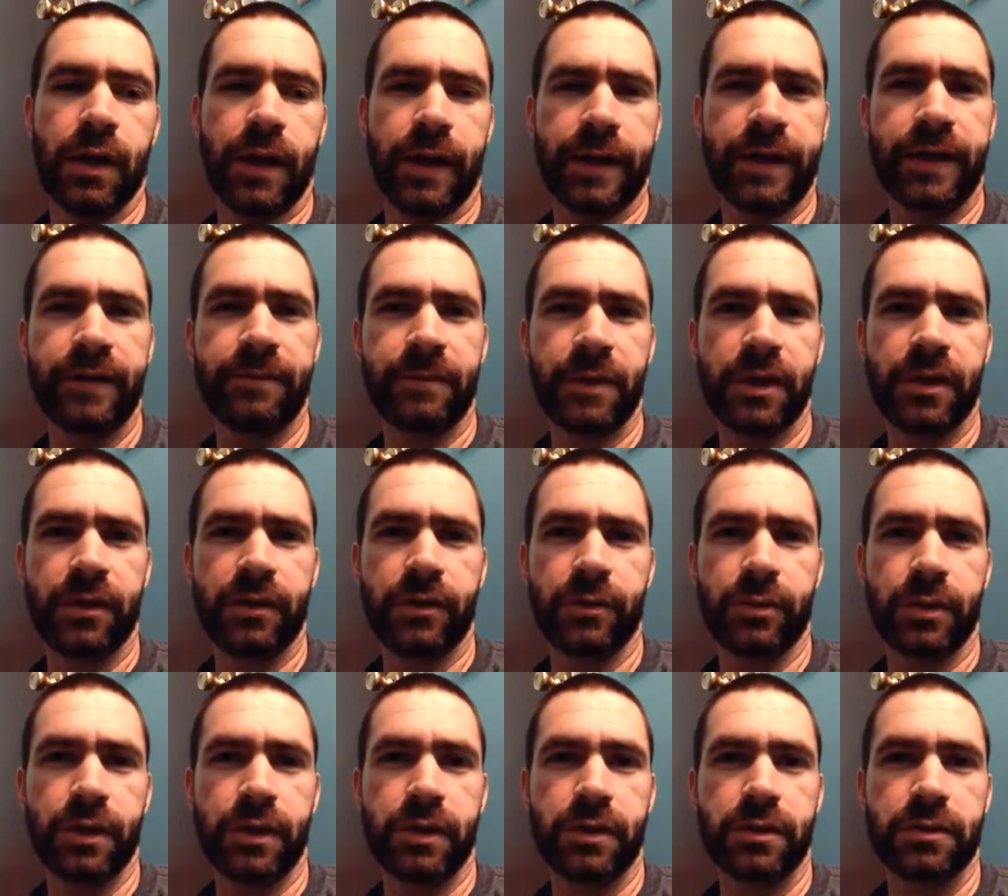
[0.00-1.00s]
I gave my other
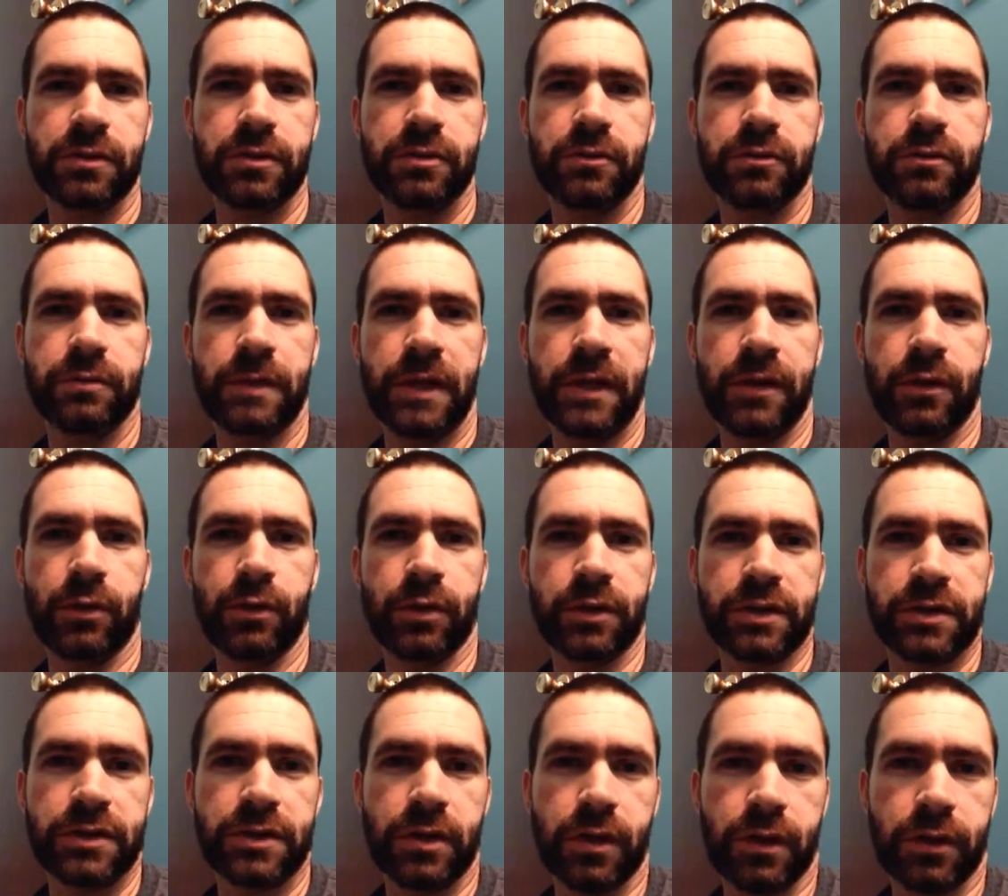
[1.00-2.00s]
one to my
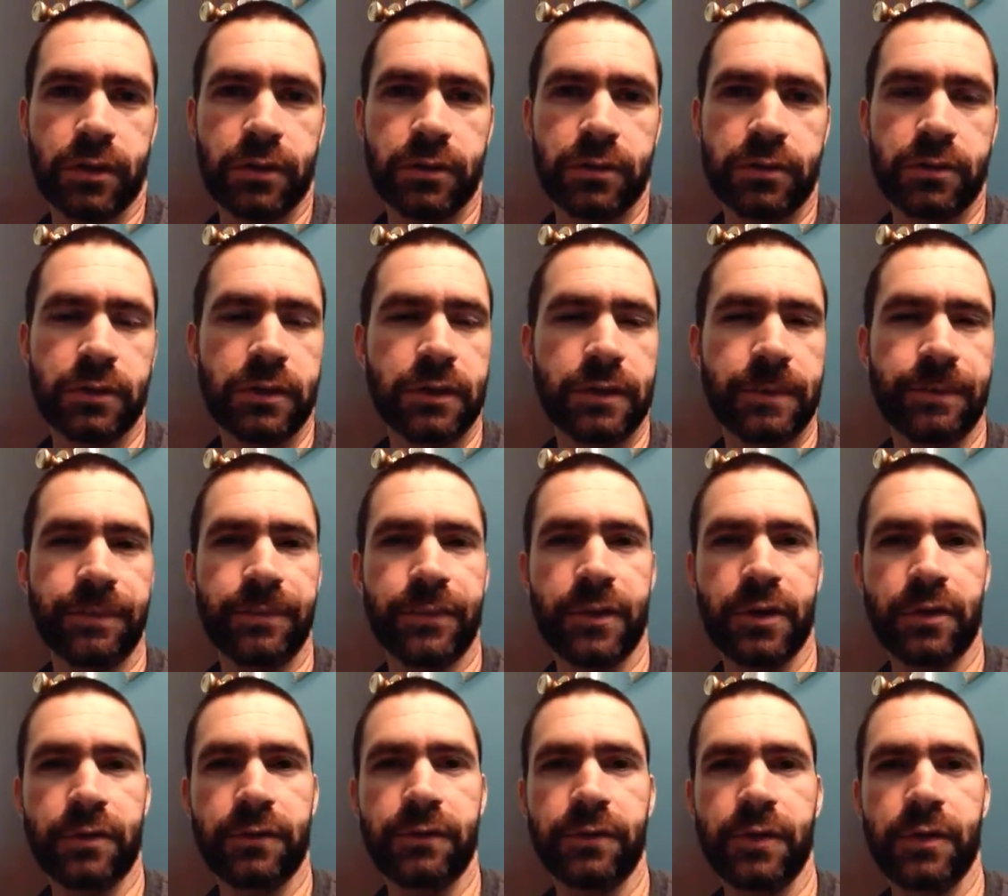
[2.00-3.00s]
oldest daughter. Um,
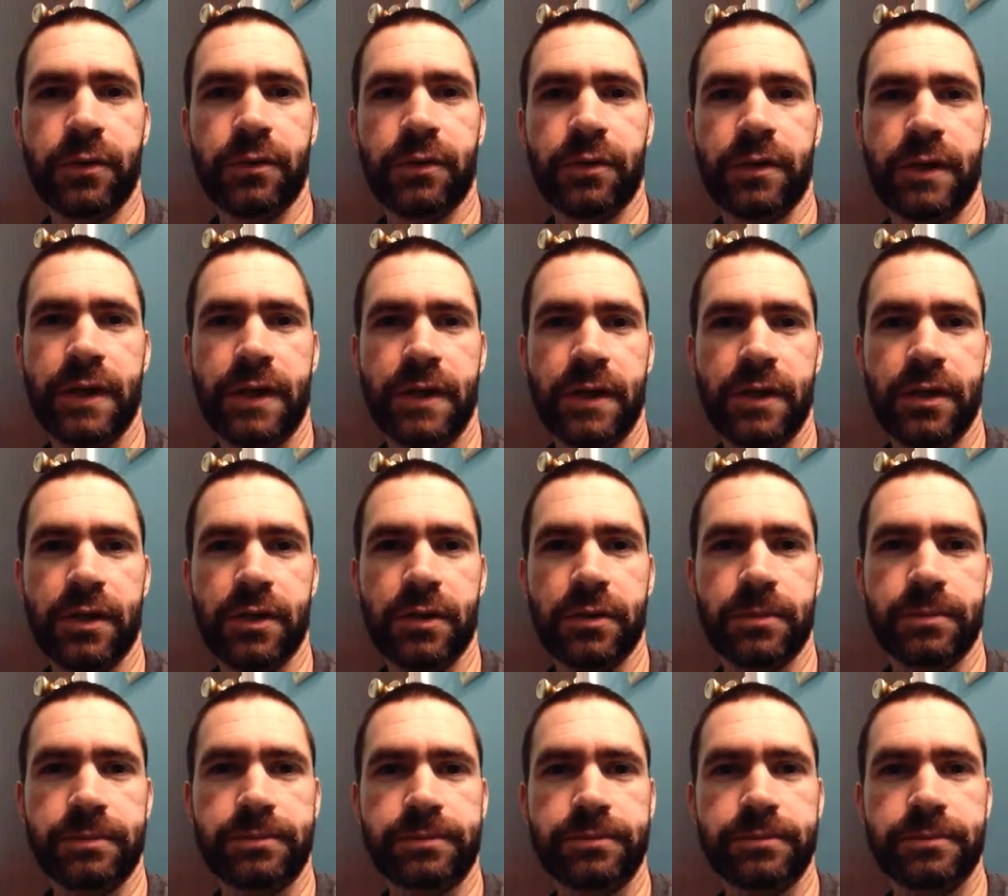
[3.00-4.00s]
her phone had
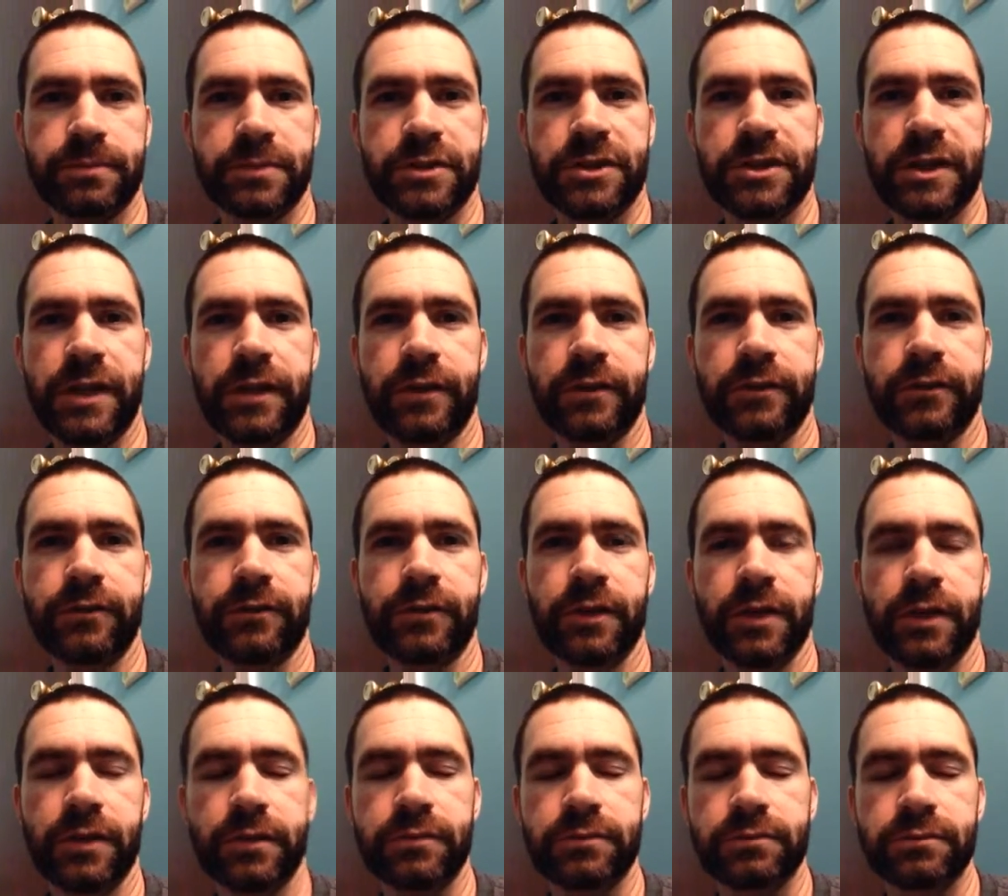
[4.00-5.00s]
a shattered
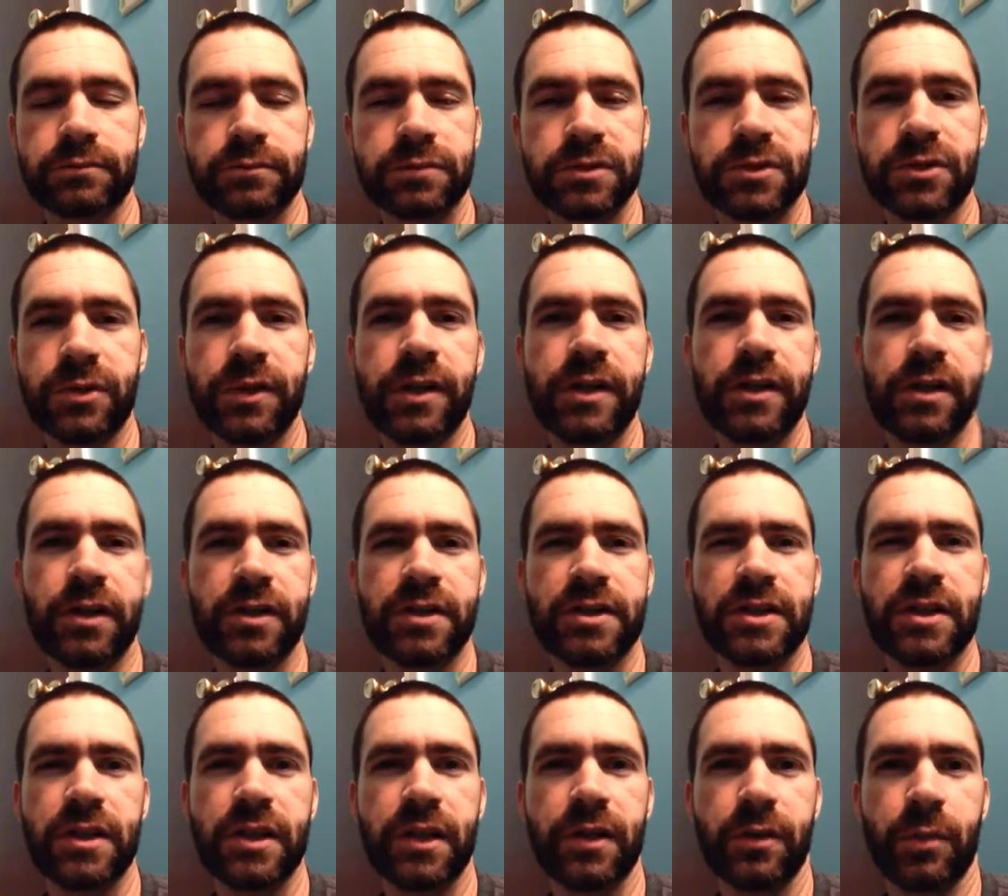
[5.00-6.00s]
front screen on it.
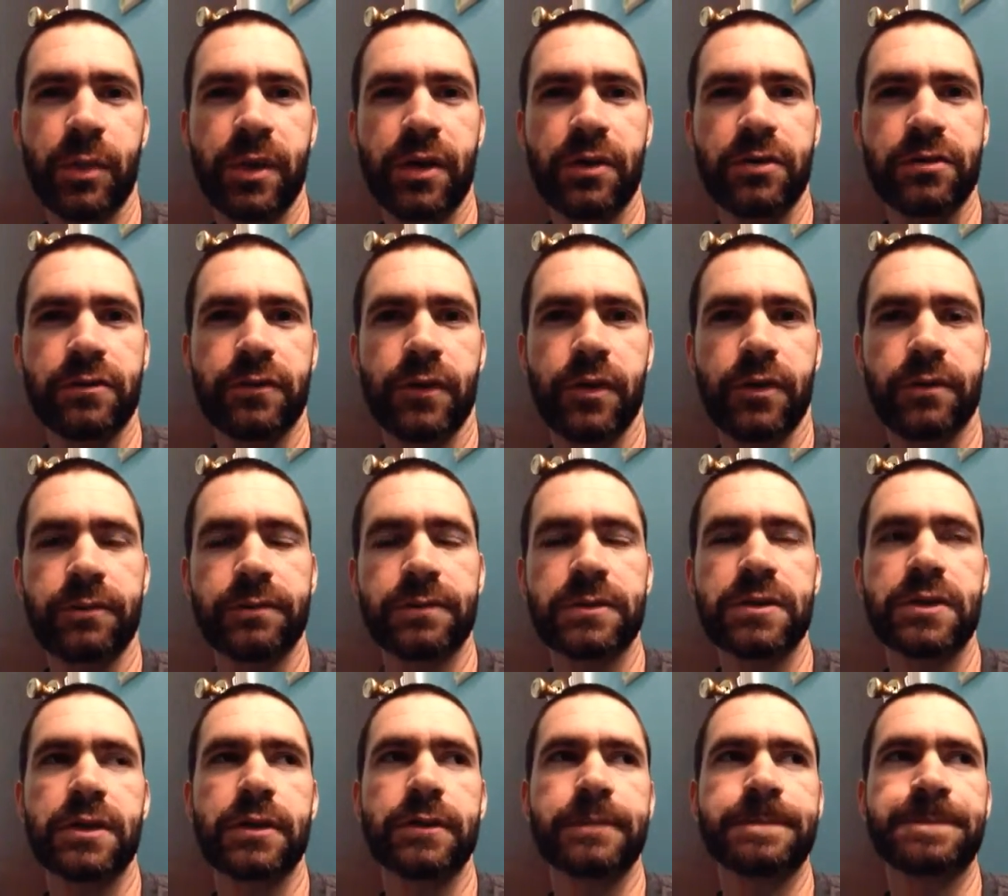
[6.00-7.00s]
She had like a Windows phone,
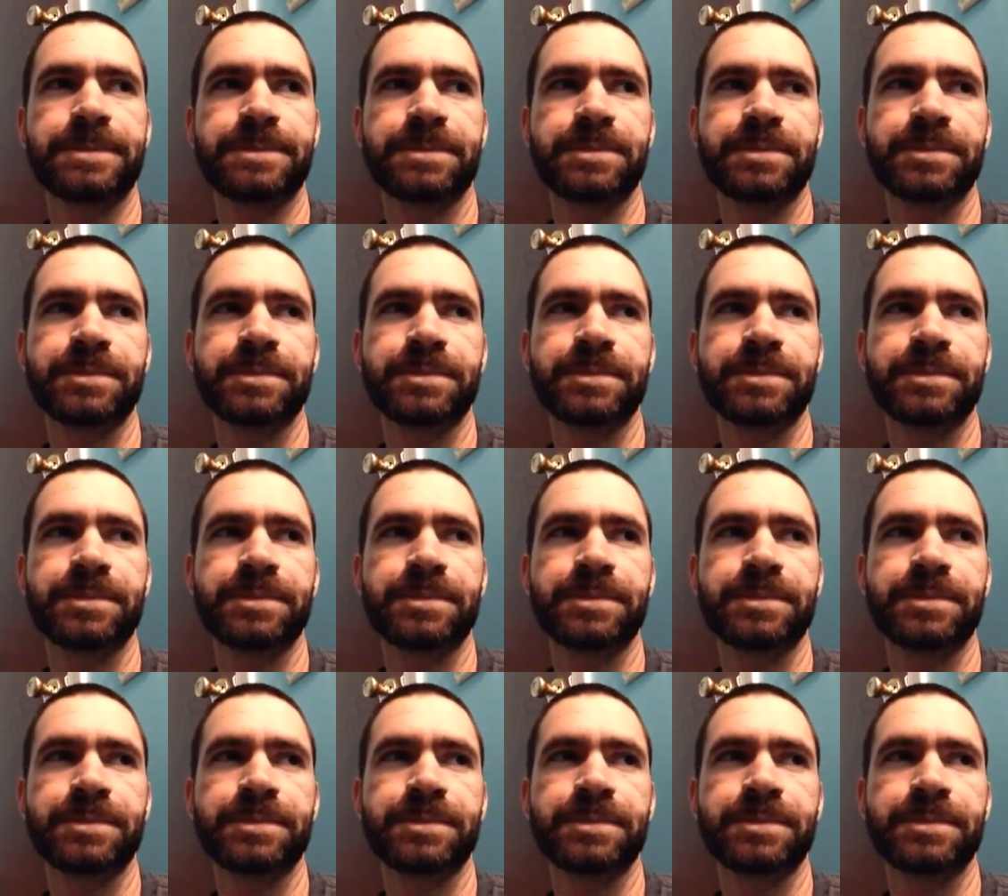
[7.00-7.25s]
so